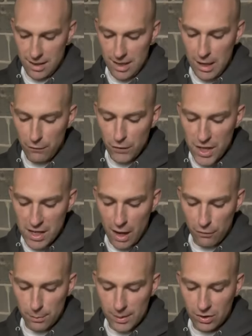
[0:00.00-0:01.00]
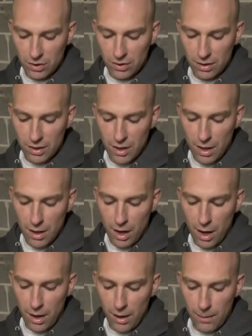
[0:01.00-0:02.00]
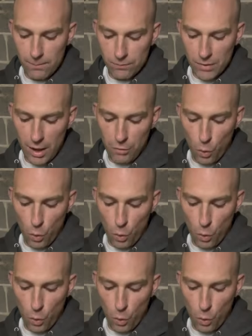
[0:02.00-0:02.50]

even the governments of